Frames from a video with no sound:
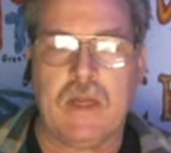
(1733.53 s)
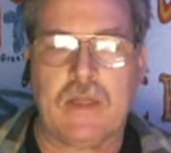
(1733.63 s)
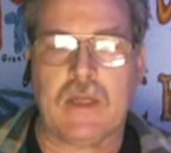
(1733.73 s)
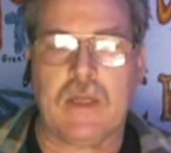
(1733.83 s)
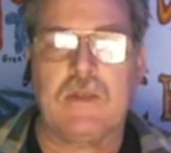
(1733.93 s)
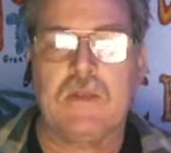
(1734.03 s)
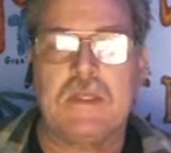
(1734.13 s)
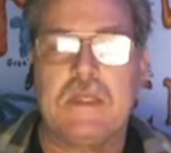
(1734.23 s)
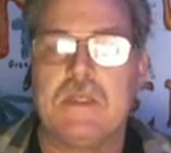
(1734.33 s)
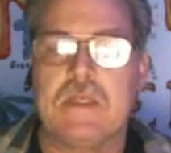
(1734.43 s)
the killer
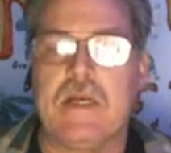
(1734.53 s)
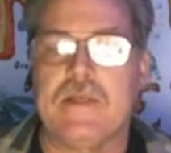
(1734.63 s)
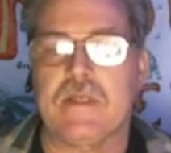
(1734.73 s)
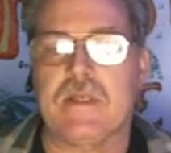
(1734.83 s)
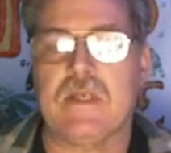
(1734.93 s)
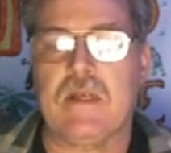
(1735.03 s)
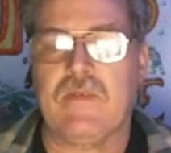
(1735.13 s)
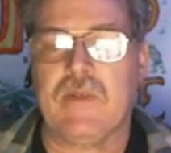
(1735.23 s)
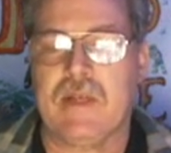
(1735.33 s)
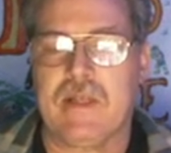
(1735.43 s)
T cells and
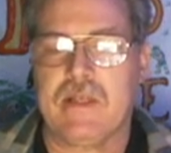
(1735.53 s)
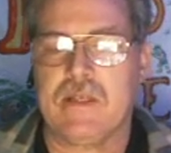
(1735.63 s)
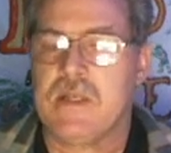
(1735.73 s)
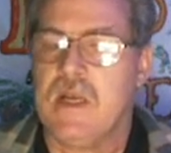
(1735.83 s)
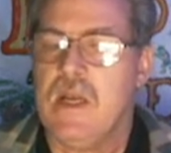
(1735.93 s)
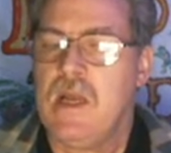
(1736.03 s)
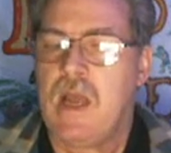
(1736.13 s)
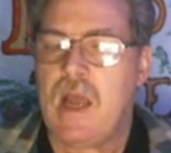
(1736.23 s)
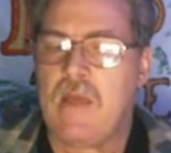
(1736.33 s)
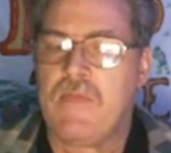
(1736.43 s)
stuff like this.
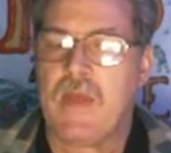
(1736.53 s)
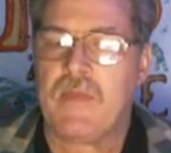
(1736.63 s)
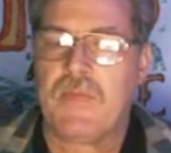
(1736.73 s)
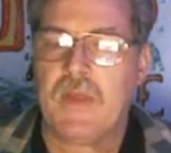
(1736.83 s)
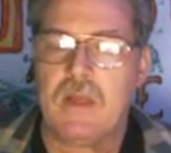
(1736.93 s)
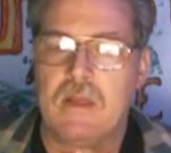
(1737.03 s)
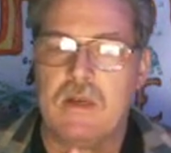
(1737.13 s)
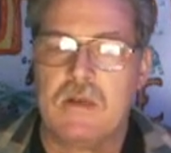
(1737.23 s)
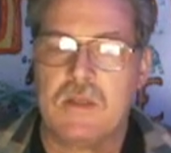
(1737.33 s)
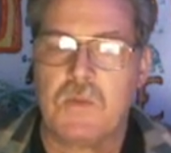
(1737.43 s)
And they think
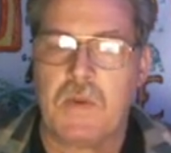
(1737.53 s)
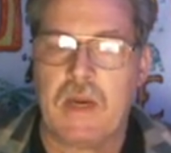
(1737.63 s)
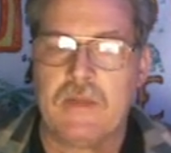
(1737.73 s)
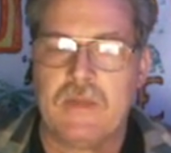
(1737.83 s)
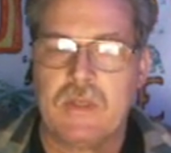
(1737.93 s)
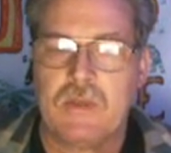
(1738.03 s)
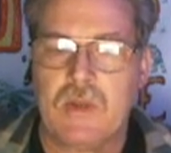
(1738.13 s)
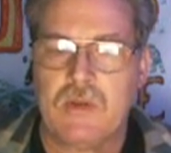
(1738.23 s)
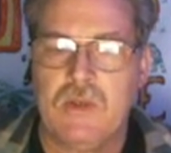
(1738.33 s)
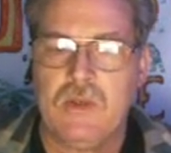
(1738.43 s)
there's a way to
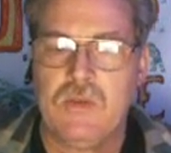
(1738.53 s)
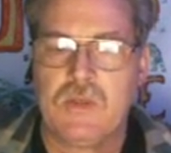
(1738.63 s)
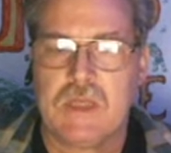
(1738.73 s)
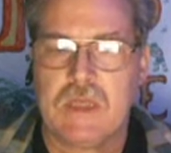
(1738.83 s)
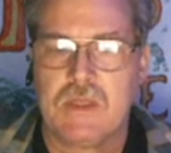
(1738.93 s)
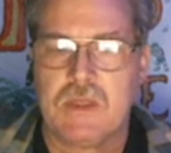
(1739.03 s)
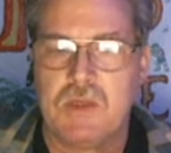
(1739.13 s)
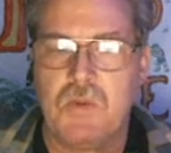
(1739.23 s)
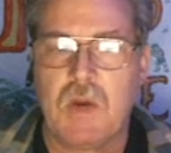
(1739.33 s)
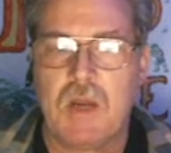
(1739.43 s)
use these
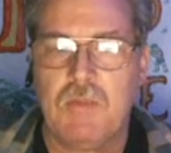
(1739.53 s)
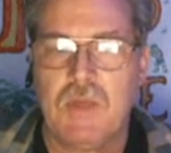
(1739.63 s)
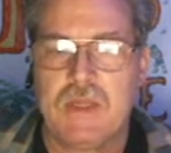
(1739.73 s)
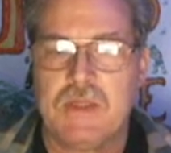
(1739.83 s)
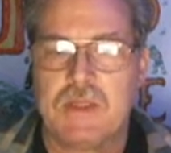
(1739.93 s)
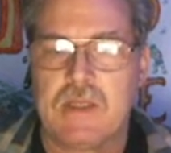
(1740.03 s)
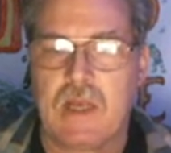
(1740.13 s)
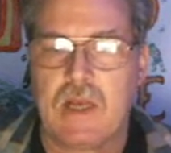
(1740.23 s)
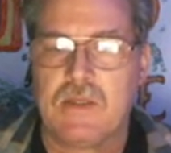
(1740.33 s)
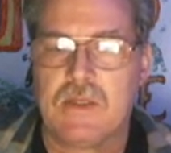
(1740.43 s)
new white blood
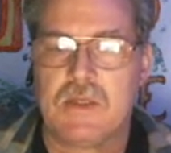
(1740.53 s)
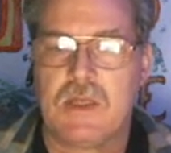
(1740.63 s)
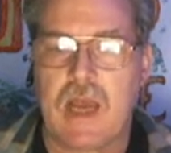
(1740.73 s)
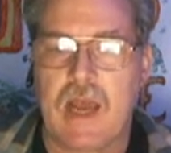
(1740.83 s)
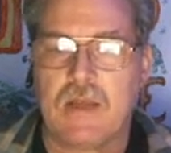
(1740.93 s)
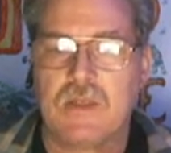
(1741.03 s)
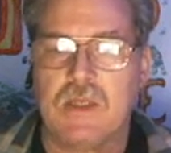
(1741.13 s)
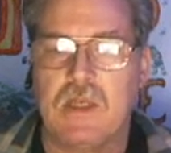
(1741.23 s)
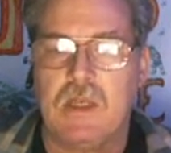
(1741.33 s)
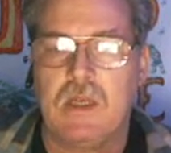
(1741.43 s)
cells to
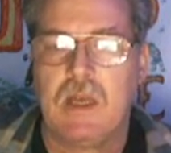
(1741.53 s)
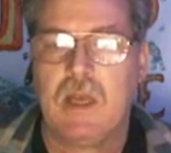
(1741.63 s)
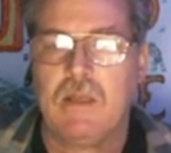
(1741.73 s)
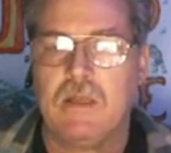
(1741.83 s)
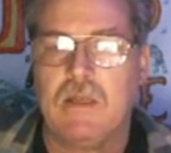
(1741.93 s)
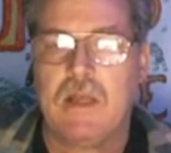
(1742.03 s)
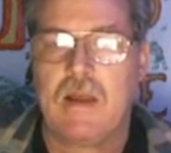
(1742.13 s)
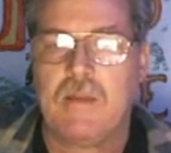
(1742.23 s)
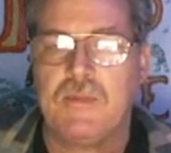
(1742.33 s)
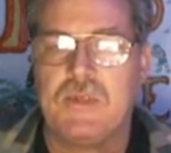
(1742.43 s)
actually get
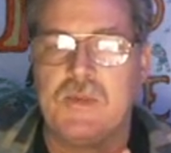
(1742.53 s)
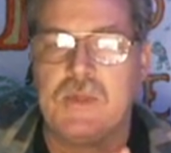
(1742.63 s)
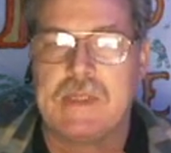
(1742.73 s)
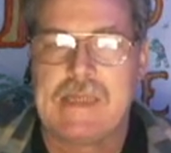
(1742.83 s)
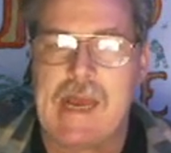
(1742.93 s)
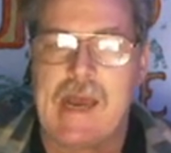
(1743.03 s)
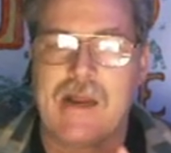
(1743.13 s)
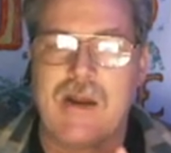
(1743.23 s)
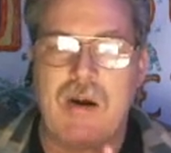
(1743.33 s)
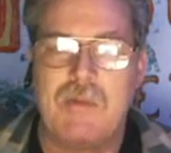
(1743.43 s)
them to
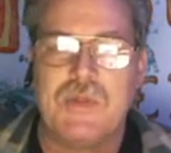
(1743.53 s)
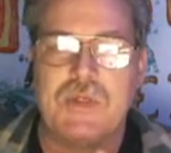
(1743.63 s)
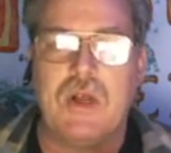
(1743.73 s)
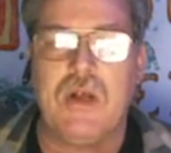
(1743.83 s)
attack almost all